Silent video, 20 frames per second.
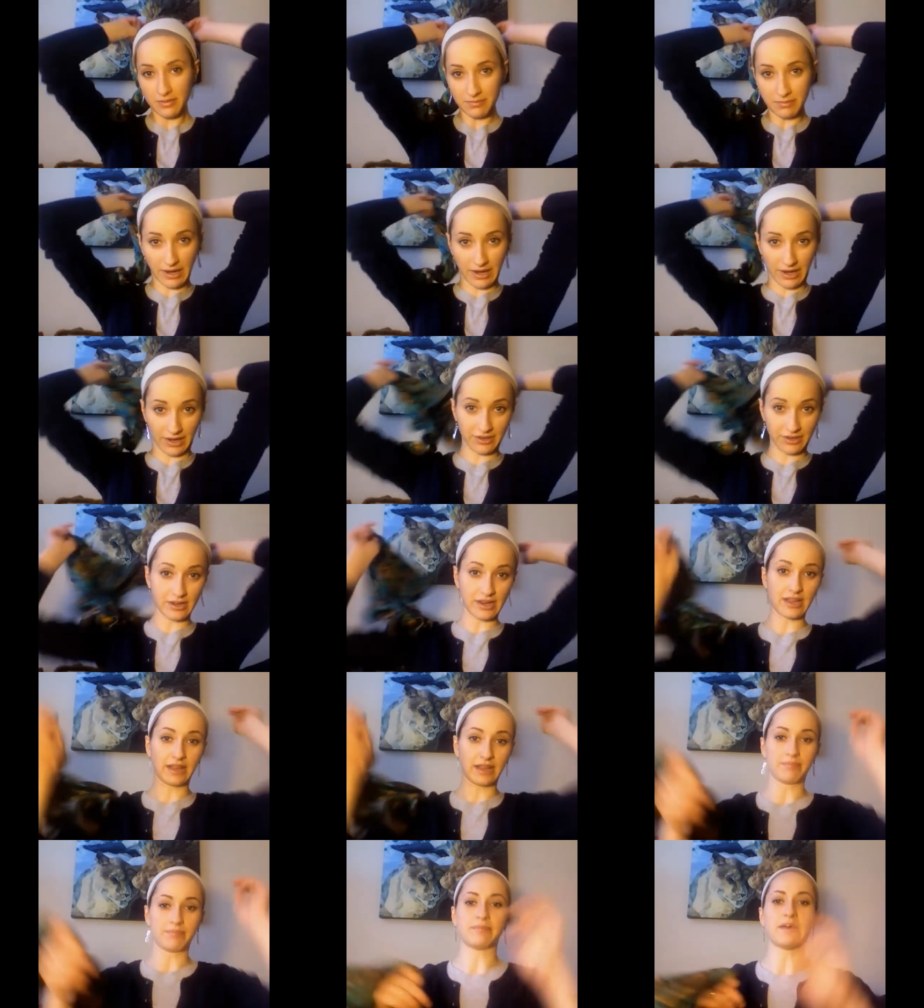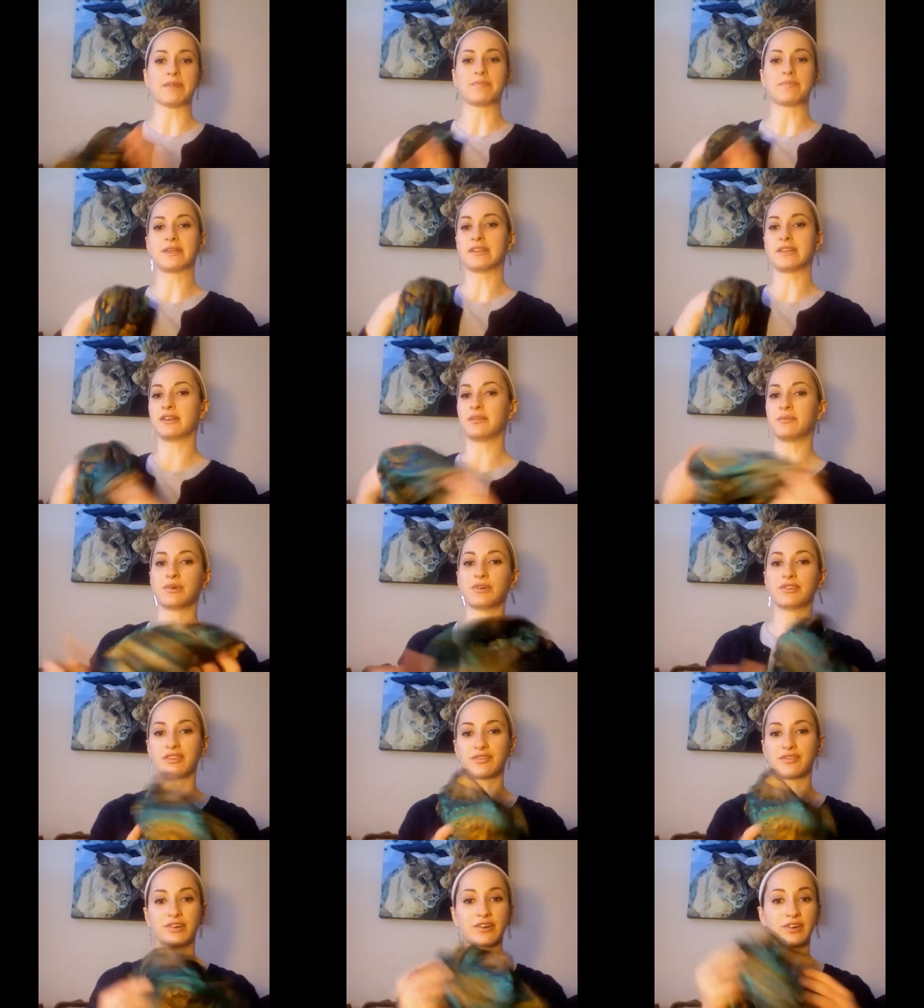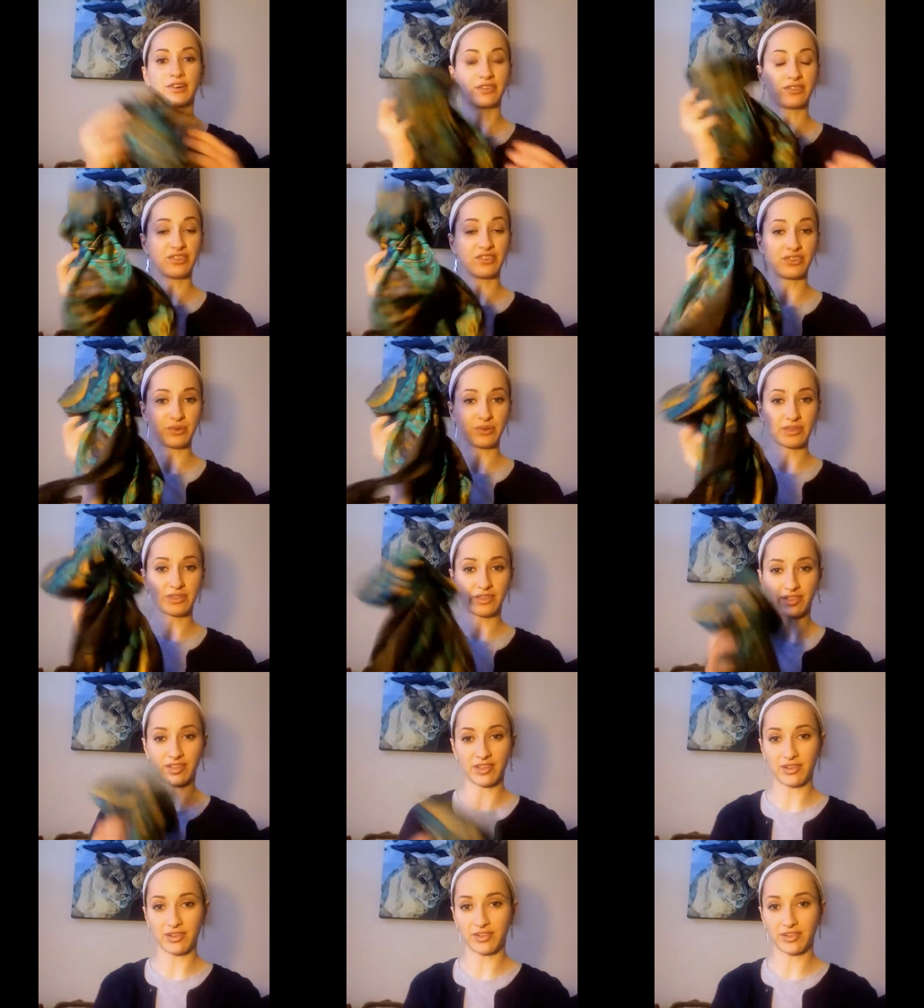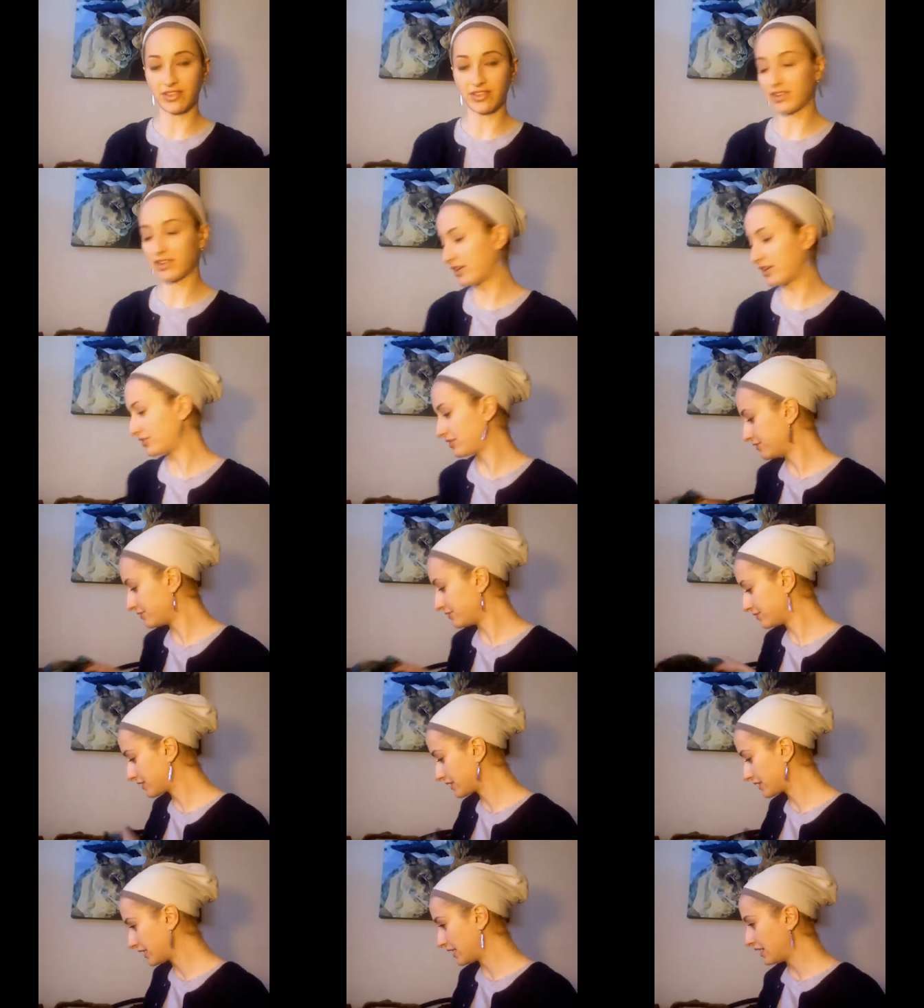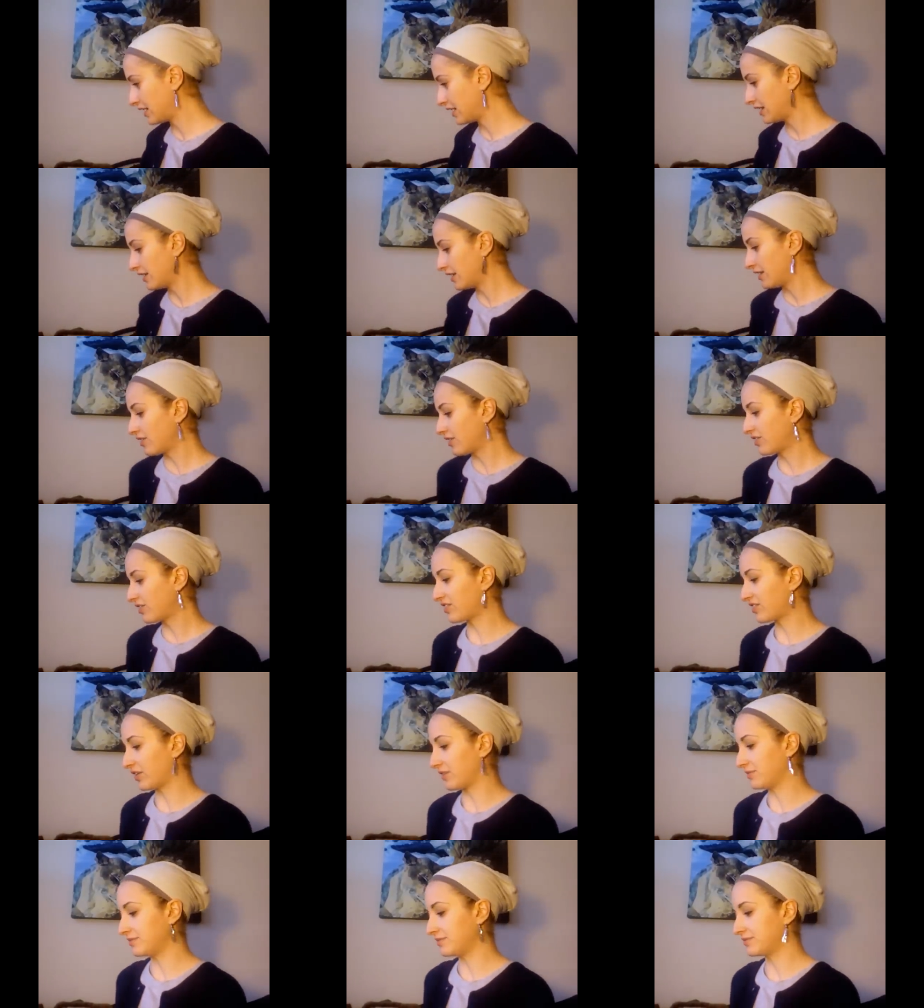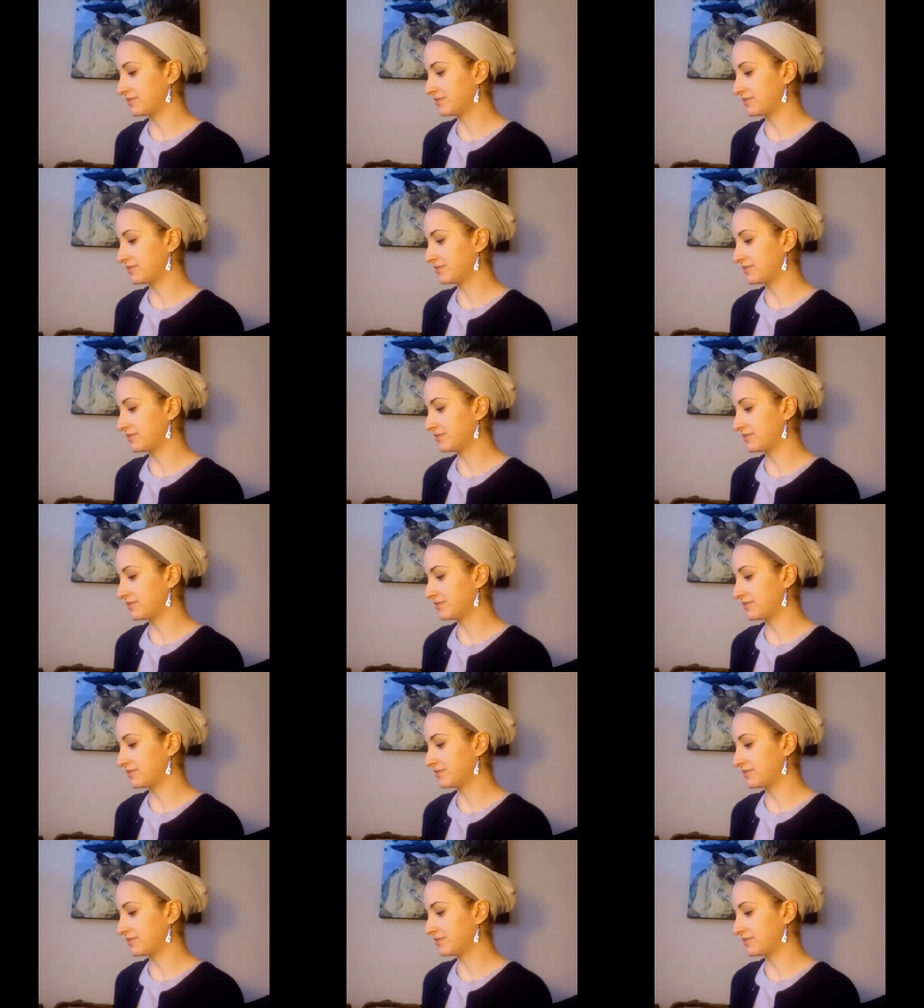but it might be a little more difficult to do with the silk scarf. So,